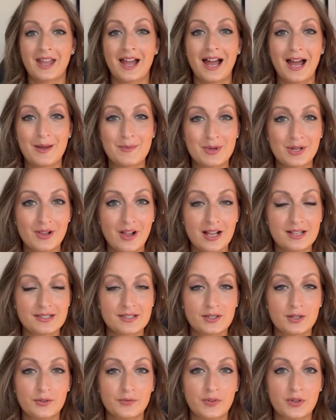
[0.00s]
I'm a
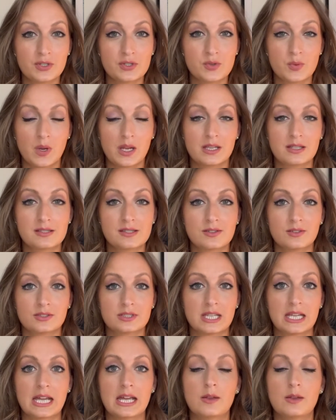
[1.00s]
classical Feng Shui consultant,